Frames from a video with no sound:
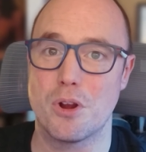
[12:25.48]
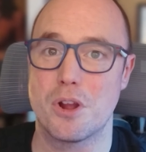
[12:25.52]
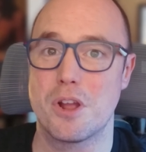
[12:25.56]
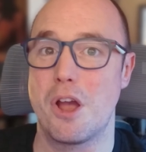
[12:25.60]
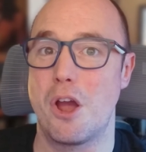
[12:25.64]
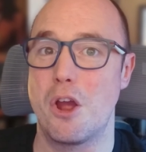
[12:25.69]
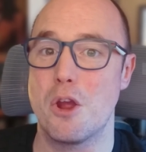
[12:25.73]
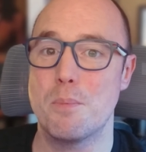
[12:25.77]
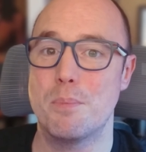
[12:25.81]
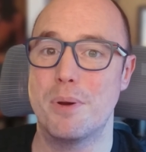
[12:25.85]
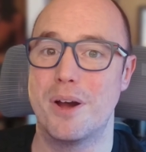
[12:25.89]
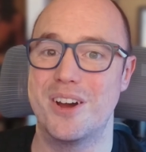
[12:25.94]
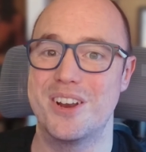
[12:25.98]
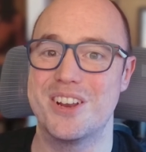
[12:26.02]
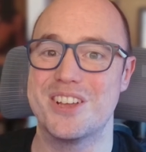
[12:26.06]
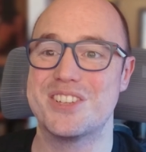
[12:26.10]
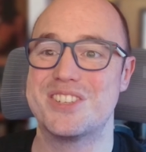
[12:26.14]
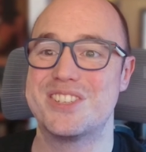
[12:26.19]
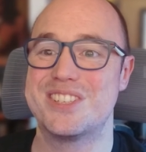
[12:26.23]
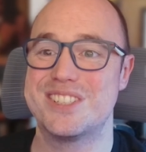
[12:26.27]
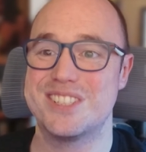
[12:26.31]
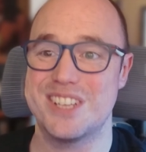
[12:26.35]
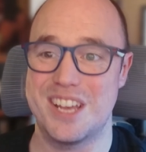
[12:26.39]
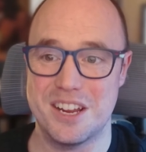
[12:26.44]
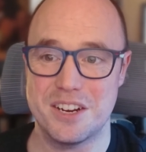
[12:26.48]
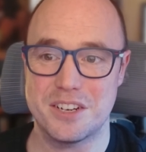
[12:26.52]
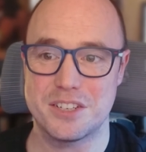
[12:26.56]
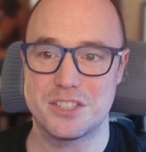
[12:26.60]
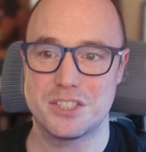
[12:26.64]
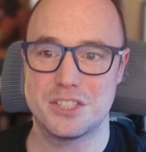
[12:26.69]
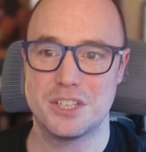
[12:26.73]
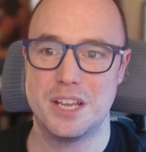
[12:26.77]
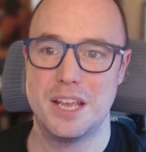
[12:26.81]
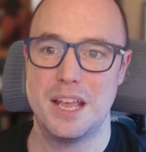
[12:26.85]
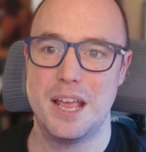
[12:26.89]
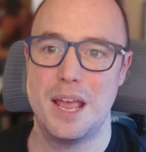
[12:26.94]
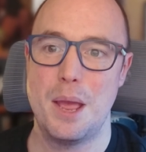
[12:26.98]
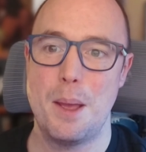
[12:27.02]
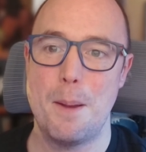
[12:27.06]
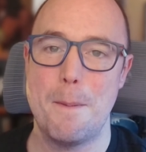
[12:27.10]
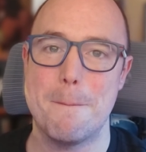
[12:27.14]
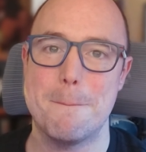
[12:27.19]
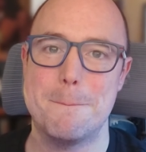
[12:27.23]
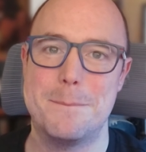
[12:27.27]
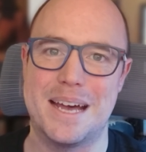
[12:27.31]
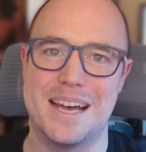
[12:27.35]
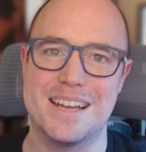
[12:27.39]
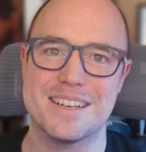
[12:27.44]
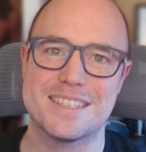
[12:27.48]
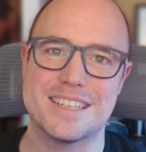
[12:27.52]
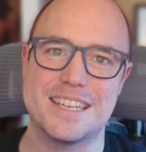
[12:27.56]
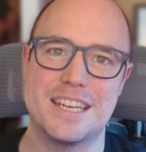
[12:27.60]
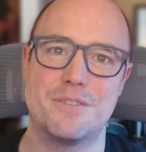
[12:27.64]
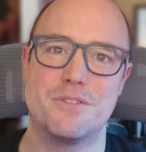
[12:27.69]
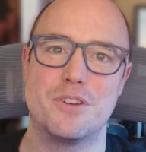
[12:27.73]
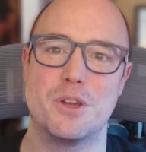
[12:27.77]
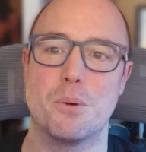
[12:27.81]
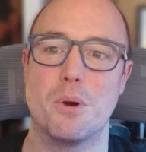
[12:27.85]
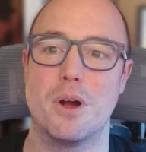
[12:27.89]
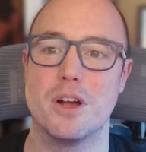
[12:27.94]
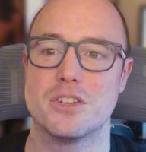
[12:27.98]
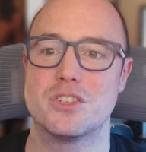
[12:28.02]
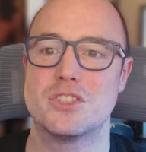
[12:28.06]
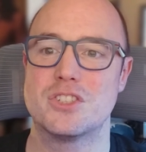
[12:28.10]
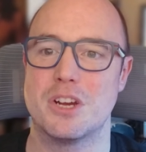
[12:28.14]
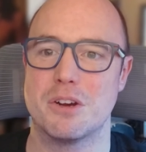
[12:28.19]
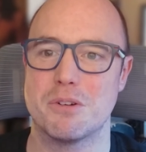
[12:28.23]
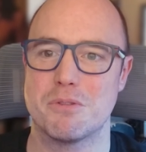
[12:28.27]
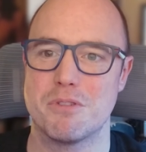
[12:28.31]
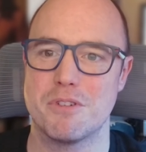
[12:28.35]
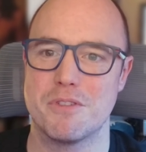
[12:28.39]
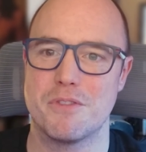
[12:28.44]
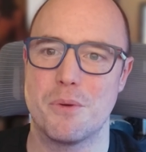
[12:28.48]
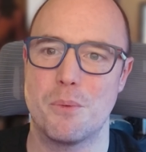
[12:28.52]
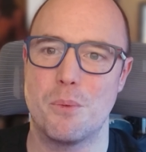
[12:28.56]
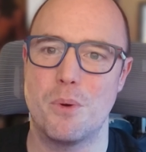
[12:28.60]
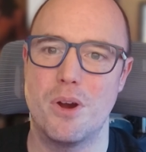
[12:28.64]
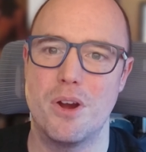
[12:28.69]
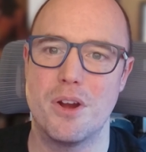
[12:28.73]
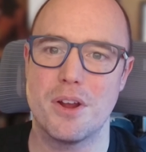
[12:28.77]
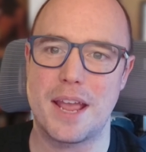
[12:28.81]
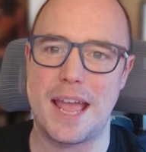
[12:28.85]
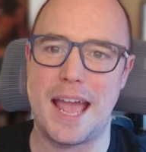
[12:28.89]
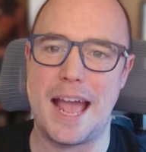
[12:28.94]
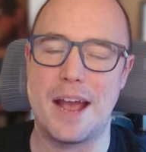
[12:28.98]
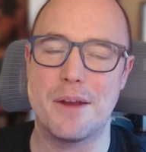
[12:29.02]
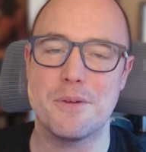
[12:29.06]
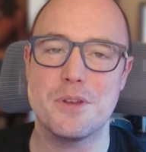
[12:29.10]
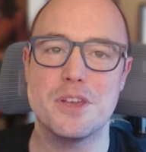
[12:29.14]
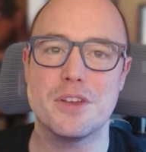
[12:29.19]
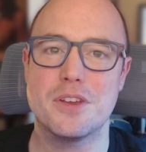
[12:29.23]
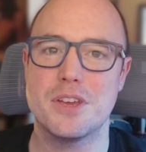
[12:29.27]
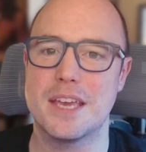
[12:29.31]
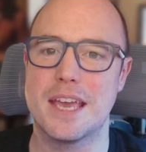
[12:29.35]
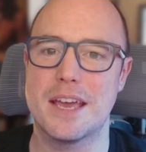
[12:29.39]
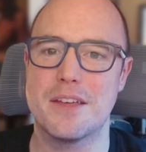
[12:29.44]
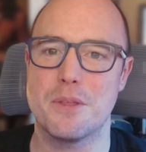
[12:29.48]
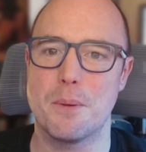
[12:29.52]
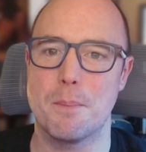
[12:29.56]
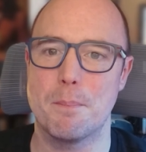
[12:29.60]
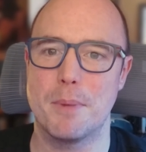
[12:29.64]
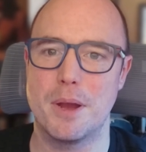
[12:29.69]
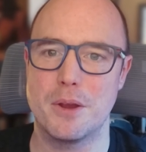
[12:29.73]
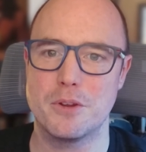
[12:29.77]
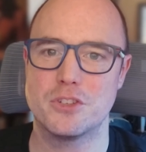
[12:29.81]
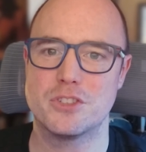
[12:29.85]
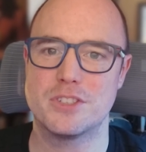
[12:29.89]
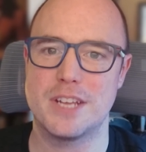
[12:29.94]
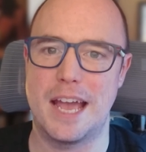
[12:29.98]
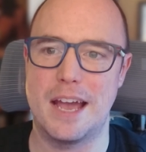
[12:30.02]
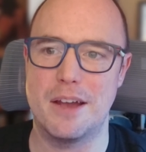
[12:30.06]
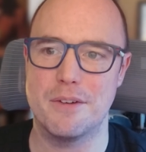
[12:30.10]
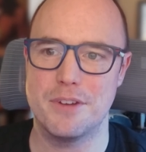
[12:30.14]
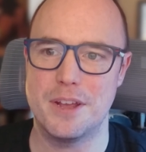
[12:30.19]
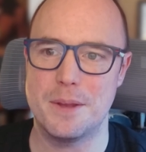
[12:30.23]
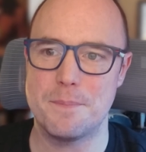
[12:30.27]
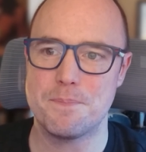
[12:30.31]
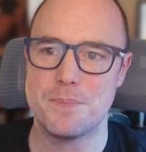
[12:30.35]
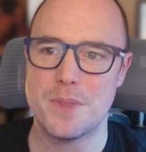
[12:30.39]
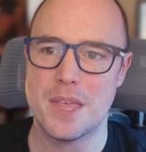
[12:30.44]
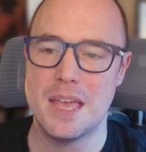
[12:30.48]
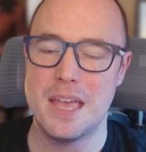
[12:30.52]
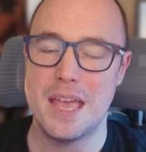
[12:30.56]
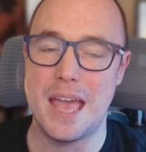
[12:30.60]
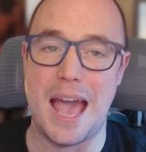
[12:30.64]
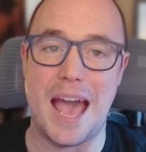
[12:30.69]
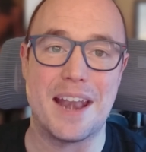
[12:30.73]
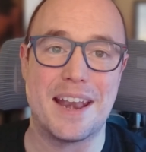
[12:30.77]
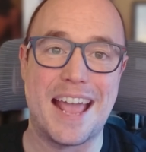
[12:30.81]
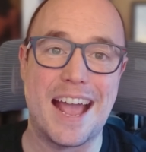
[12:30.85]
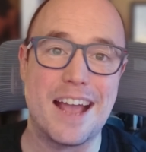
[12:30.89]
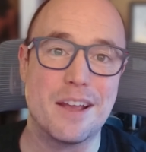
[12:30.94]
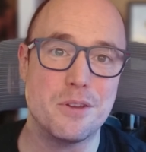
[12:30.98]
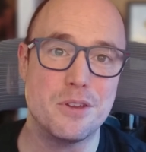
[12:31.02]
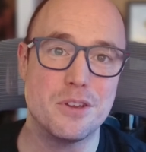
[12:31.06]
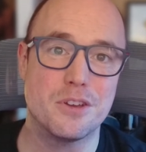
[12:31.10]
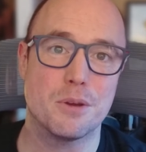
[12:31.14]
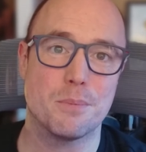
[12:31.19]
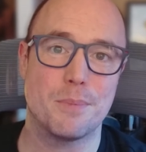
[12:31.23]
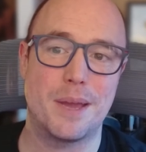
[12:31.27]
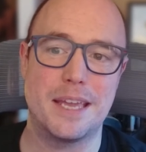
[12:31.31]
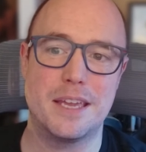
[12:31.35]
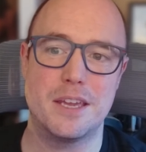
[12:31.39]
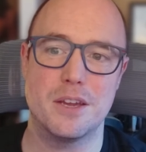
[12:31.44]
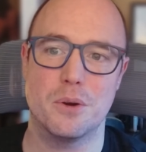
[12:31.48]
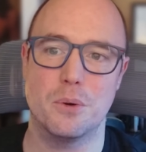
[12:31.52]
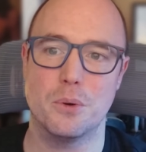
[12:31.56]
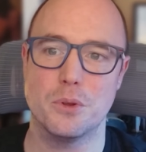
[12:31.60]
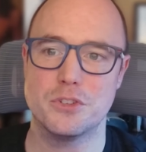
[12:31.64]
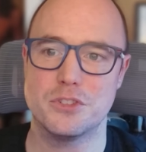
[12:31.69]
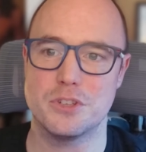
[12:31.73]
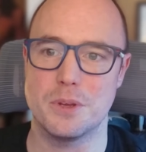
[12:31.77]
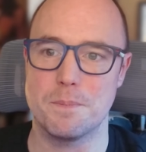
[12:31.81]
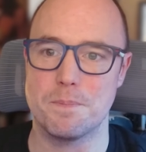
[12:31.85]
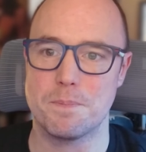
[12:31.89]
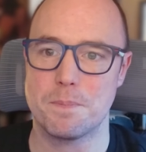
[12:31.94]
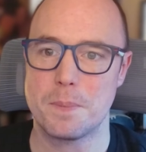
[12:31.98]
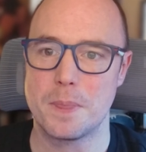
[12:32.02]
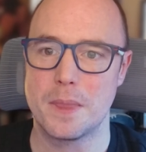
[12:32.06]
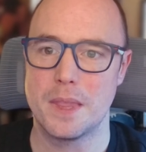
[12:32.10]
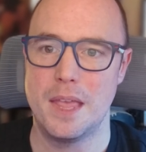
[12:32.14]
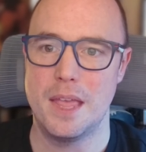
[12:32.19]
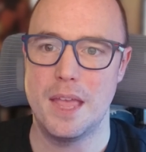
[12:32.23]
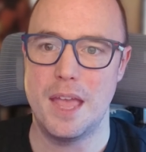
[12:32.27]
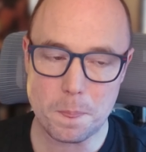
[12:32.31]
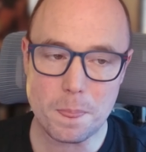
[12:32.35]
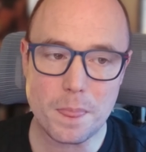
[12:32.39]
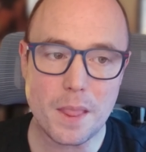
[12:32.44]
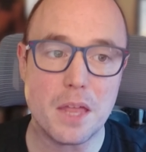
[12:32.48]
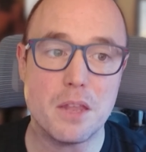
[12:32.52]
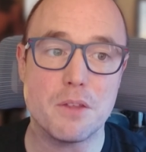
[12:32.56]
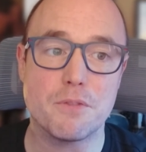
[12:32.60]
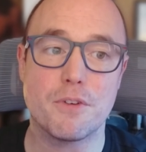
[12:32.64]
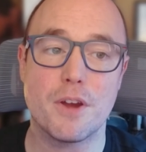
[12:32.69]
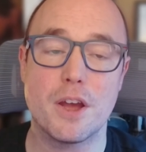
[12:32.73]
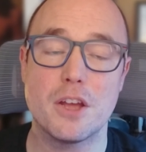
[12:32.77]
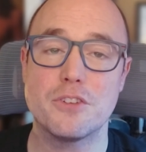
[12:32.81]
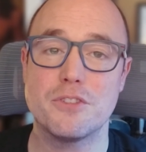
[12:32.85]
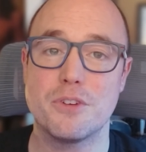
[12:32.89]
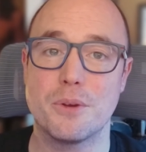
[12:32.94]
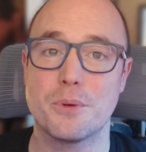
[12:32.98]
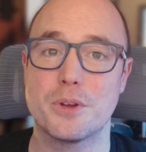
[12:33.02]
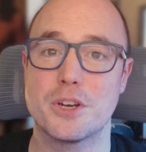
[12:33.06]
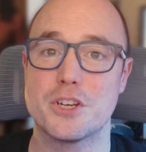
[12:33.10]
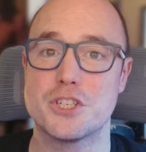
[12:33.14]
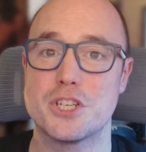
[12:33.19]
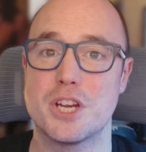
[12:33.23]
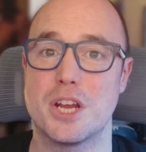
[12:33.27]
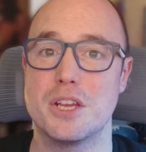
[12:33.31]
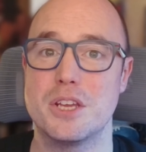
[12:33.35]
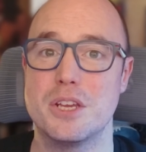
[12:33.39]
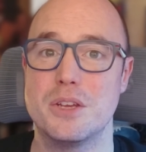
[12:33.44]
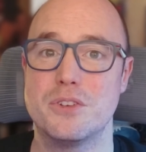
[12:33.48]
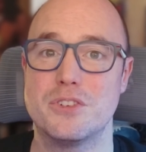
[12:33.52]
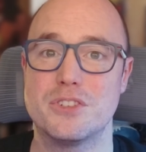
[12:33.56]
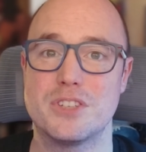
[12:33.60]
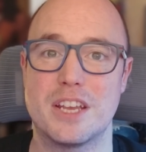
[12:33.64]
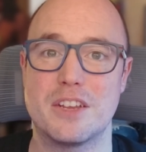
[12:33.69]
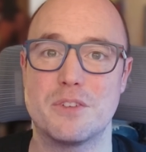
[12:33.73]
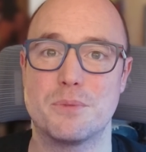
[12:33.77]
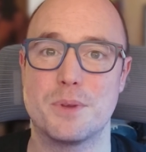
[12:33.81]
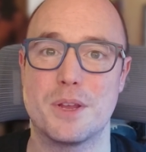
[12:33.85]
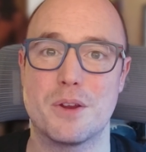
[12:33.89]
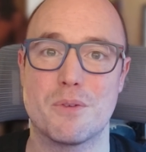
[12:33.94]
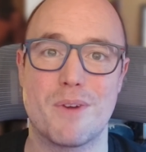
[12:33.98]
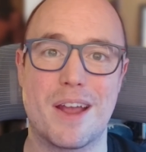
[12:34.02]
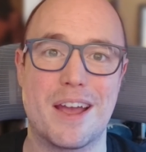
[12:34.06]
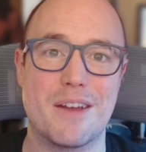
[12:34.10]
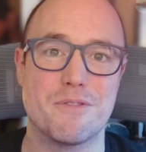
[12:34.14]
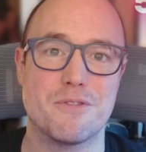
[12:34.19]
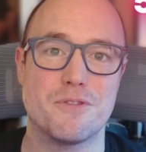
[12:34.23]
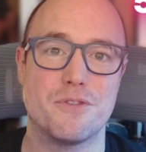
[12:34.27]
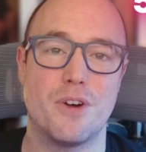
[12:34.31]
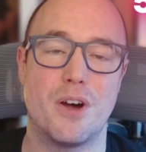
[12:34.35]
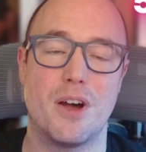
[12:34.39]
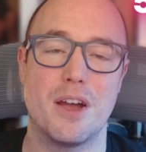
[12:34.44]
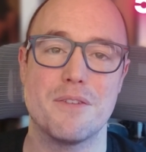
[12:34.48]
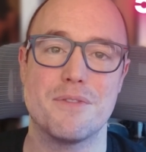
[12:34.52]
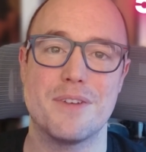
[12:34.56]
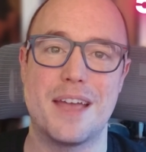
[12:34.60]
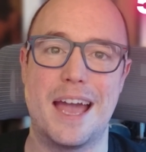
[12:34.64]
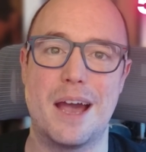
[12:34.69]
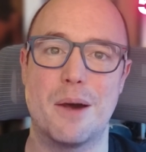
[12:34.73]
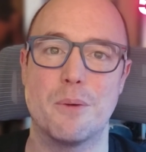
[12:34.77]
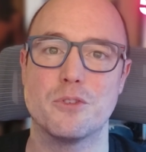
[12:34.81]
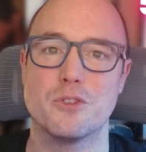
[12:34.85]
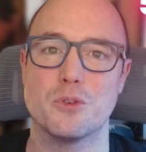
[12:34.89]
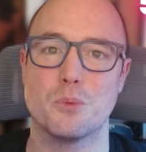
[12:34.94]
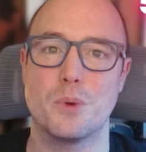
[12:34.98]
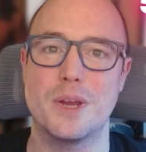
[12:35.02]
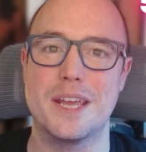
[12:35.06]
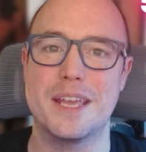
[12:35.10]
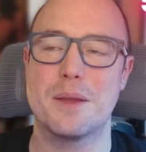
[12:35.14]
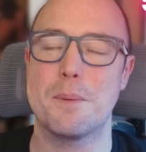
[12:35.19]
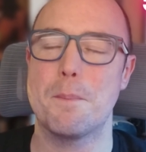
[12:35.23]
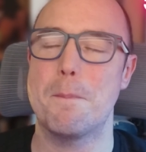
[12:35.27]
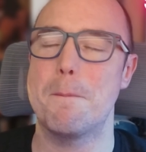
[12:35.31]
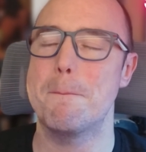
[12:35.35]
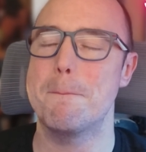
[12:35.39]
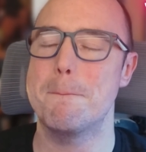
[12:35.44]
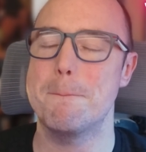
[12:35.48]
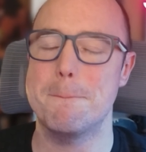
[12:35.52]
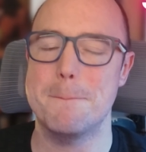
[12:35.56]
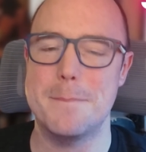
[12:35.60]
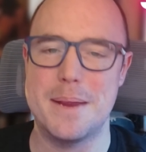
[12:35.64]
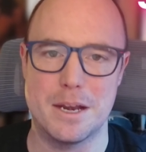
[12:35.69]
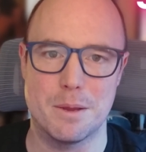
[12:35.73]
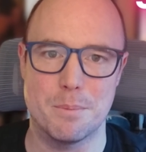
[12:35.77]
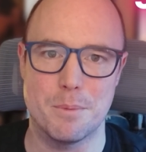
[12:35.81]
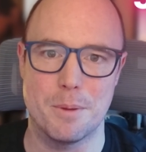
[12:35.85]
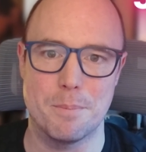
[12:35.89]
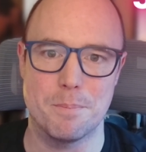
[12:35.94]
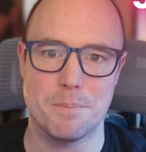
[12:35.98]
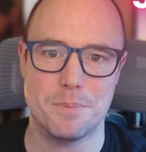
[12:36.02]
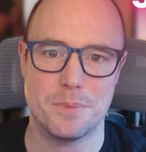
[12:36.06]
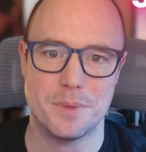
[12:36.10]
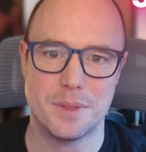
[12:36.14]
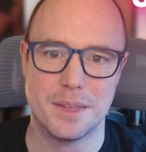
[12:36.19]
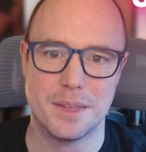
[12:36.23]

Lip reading: Copilot sucks. But if you are stuck with it for work, how you can get the most out of it and how you can make it awesome. The first thing I'm going to show you saves me around 5 hours a week minimum.